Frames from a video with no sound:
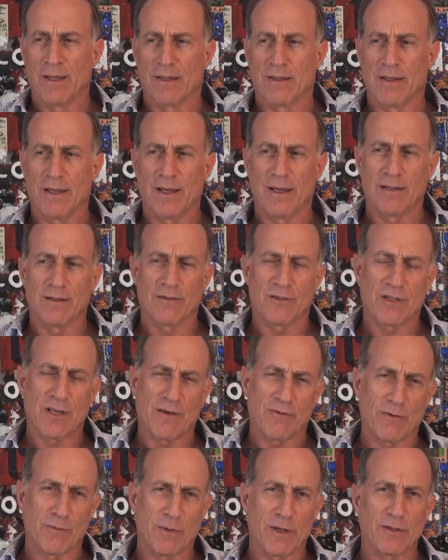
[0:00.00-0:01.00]
Then
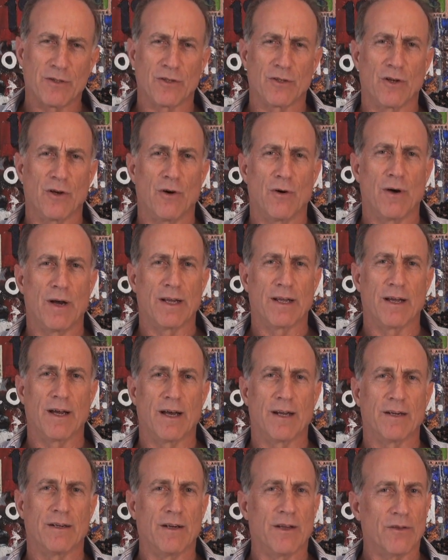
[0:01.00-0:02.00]
several months ago, I
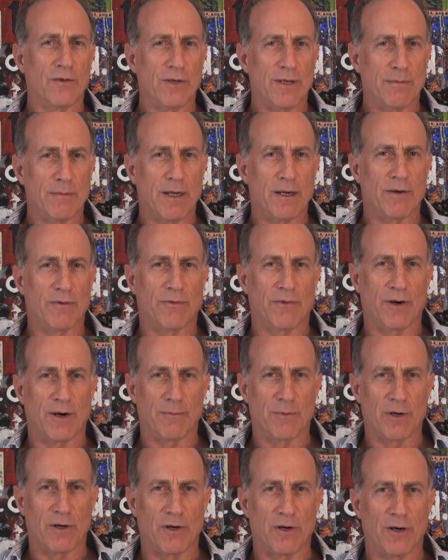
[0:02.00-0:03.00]
got another email
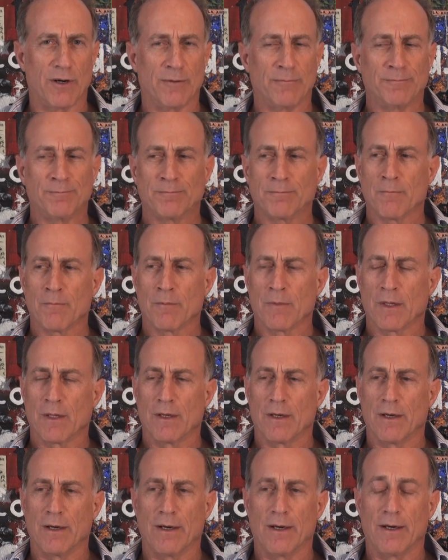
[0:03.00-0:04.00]
from her
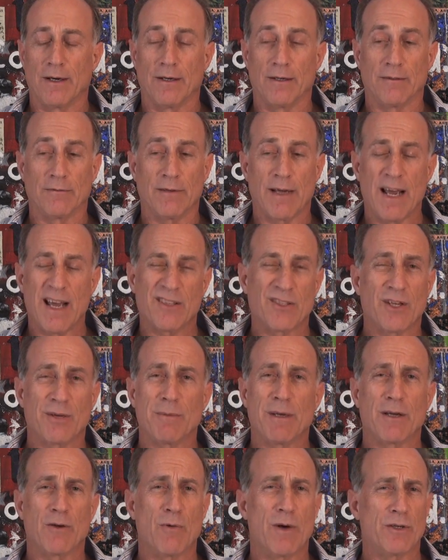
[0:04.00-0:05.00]
asking
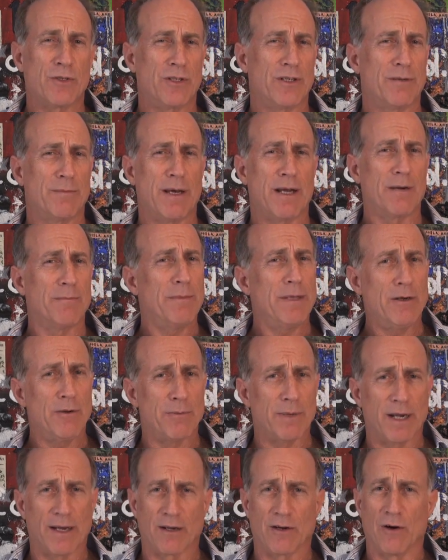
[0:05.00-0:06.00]
me a question about a Mino
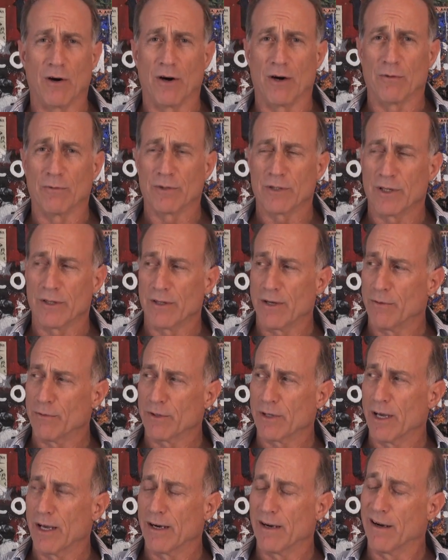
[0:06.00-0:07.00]
back card, which I thought was
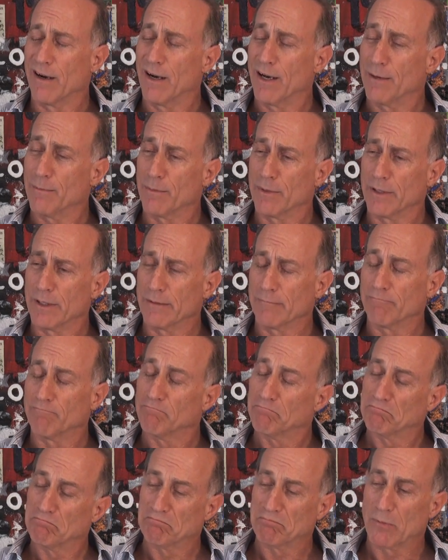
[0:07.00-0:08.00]
kind of odd, but
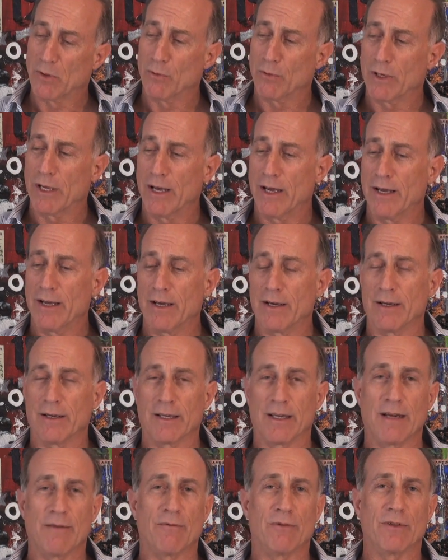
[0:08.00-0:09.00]
okay,
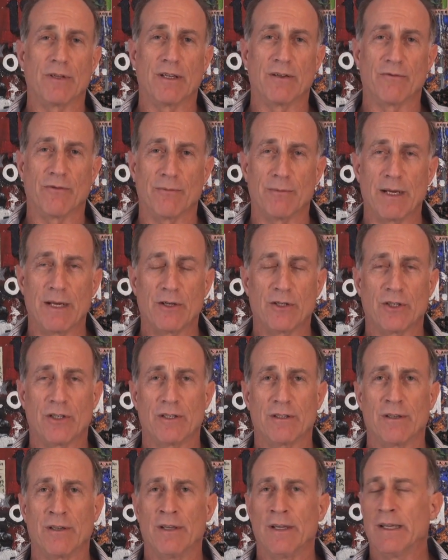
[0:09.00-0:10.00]
I gave her the
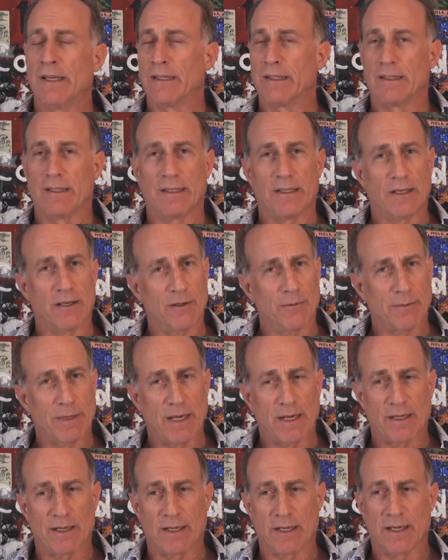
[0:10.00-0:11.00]
information, didn't hear
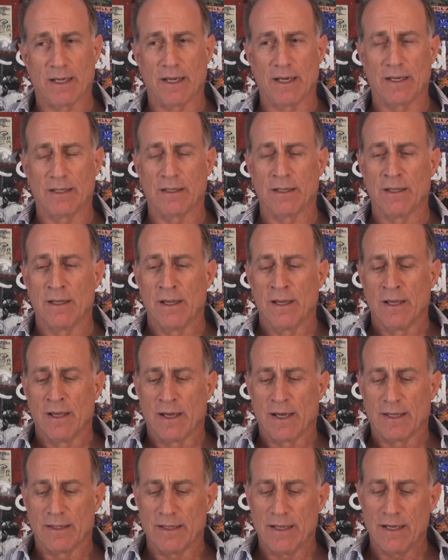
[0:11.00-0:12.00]
back again.
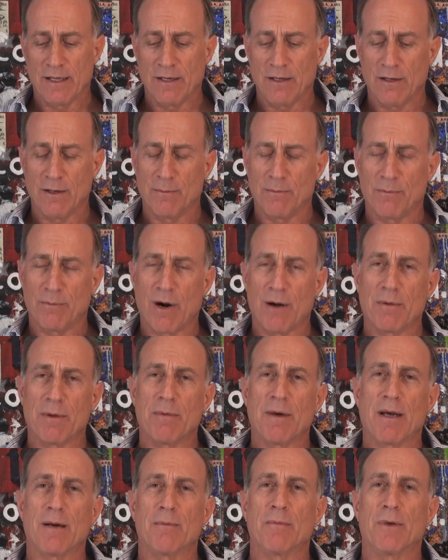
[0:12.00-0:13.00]
And then probably
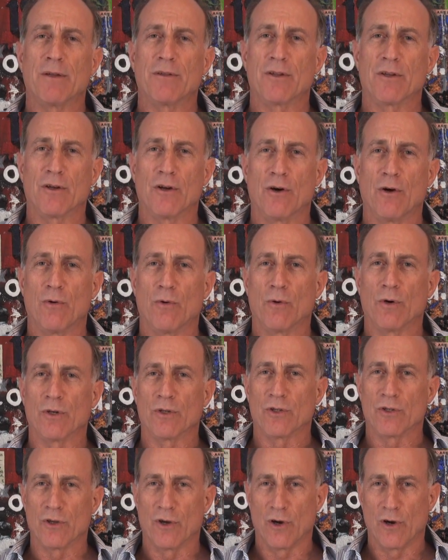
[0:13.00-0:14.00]
about a month ago or
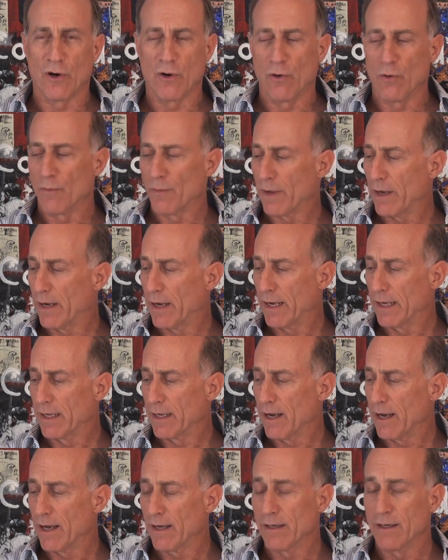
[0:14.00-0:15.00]
so, I
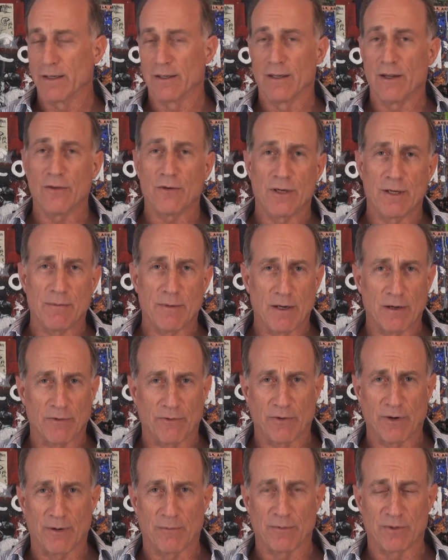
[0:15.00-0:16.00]
got another email
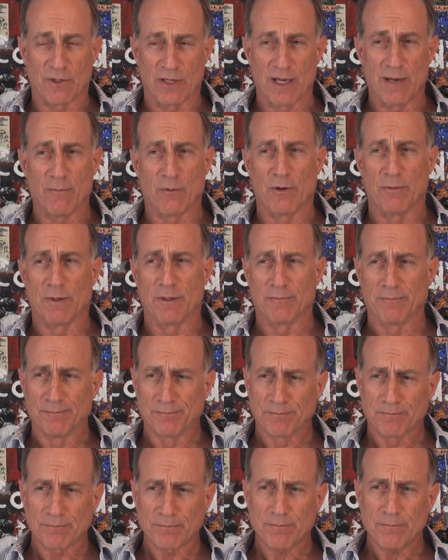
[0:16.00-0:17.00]
from the same woman
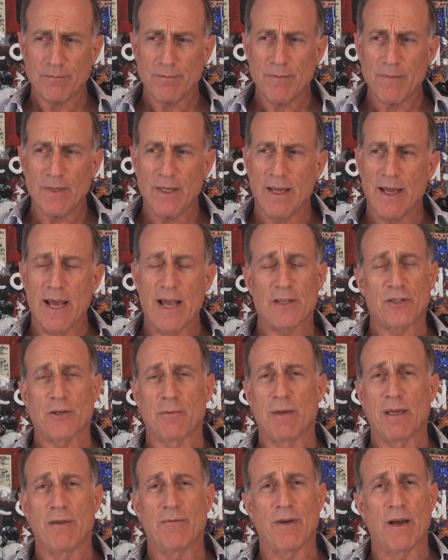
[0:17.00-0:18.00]

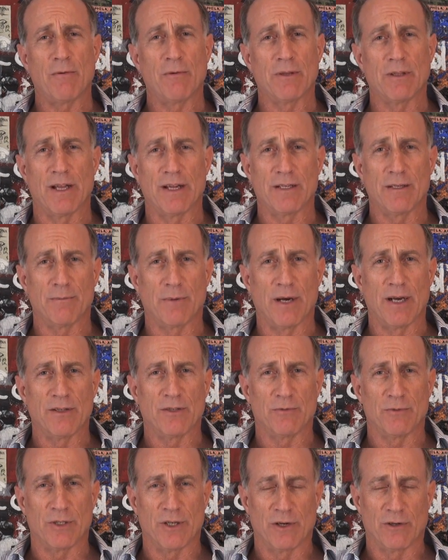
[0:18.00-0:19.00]
asking me if I would like to buy
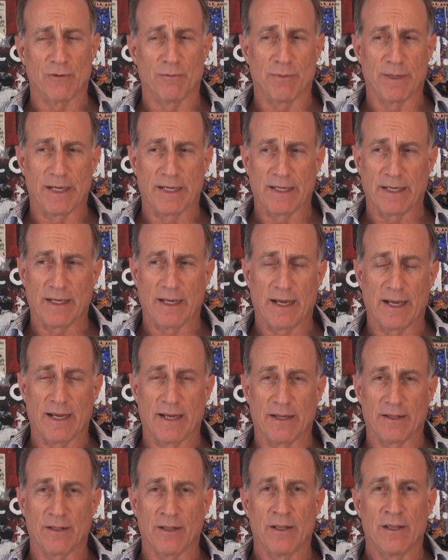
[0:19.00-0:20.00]
some general baking
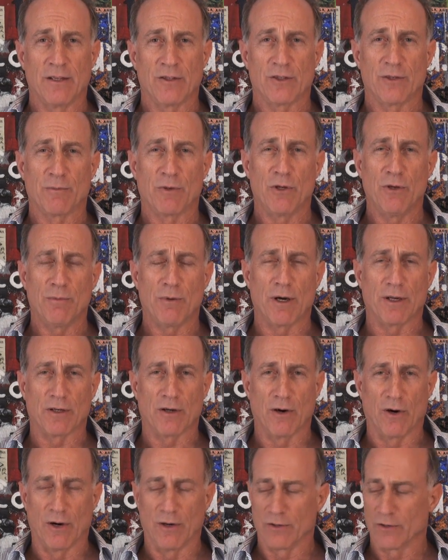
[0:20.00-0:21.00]
and some coupon
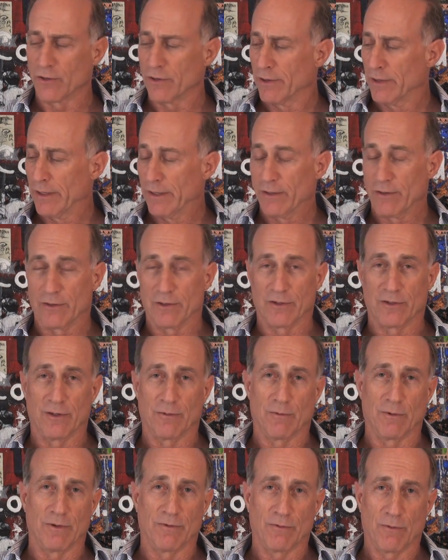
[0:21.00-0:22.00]
cards. I said,
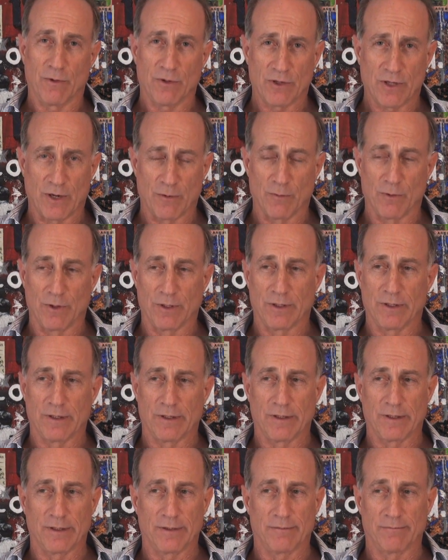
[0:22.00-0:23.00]
well, of course I would.
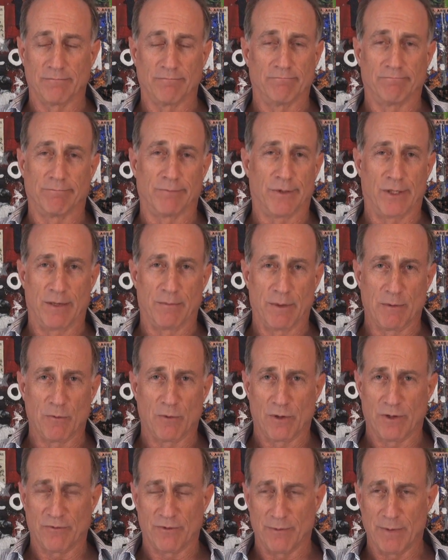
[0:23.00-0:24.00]
Send me
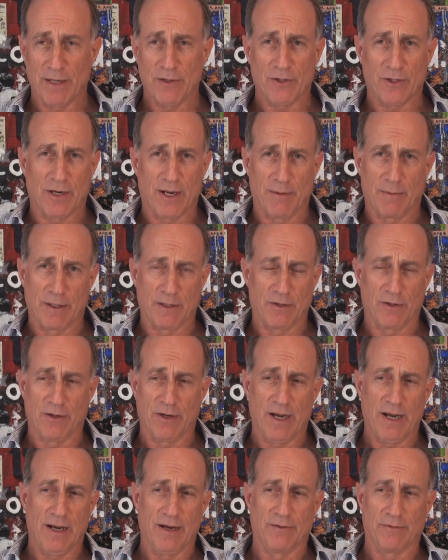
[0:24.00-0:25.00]
more information. How many do you
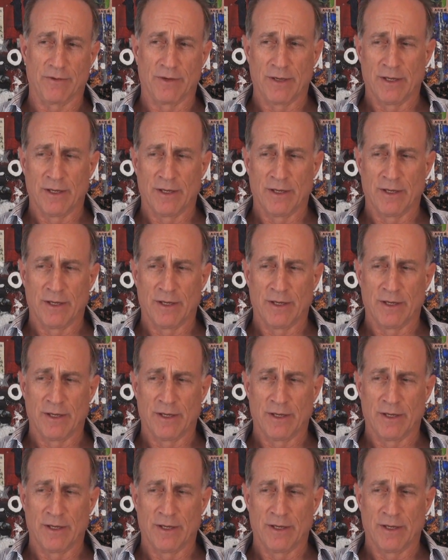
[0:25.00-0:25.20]
have?